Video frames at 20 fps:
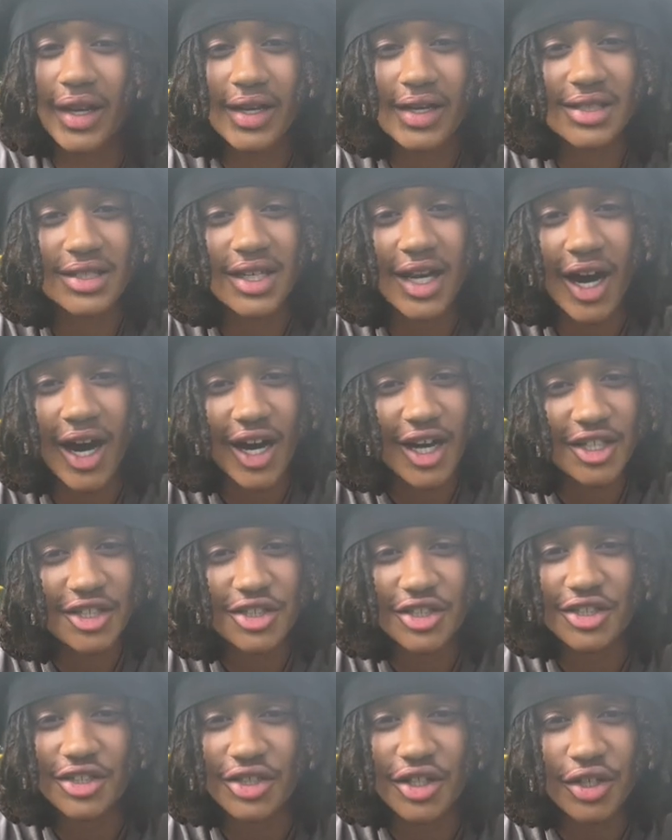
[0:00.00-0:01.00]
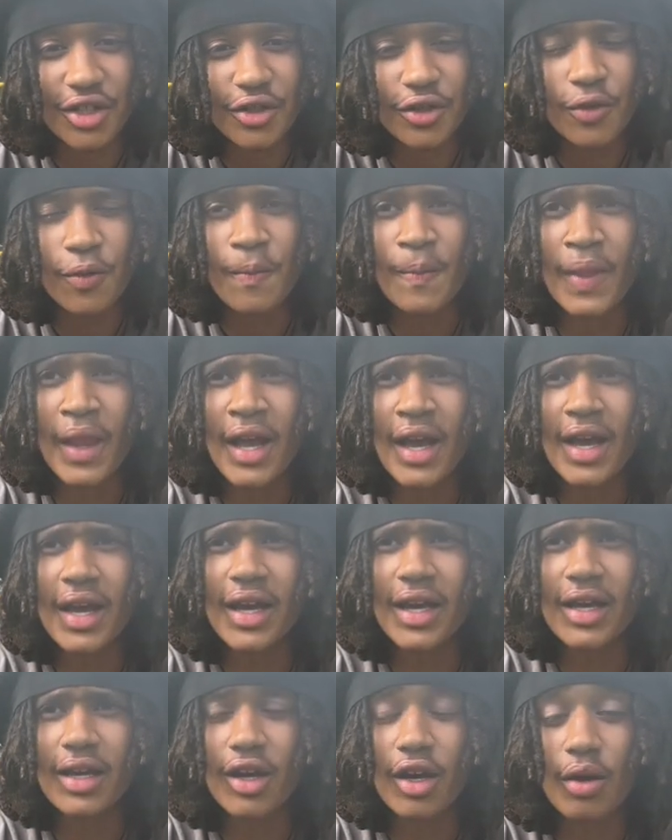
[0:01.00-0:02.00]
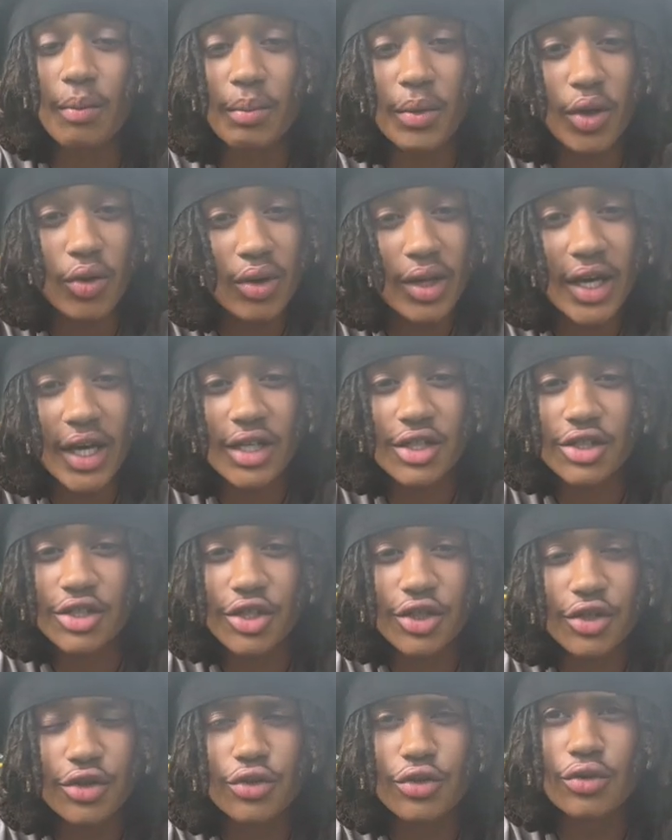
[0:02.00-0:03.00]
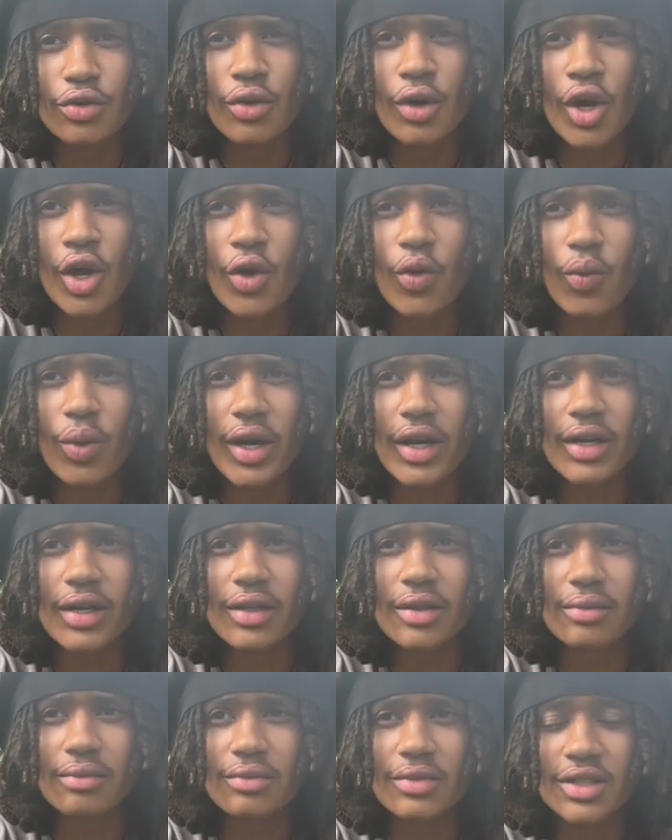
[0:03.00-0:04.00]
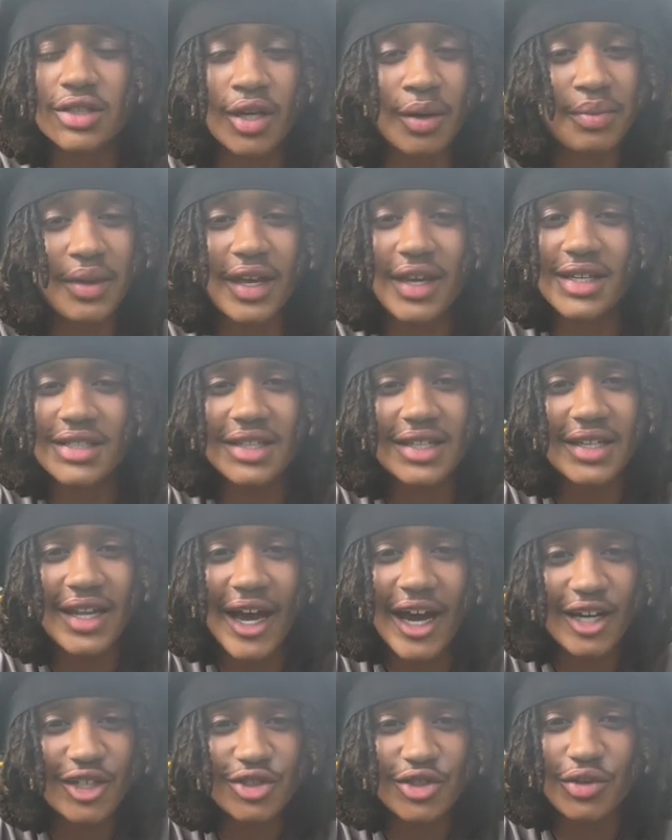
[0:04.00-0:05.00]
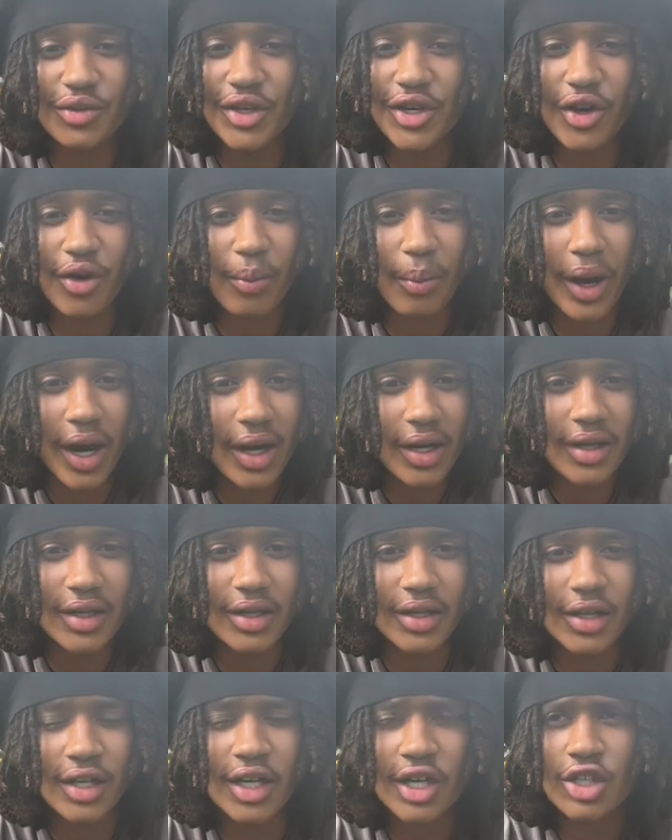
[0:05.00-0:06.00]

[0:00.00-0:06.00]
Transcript: is conscious, yo. It communicates to you when something isn't natural in your body.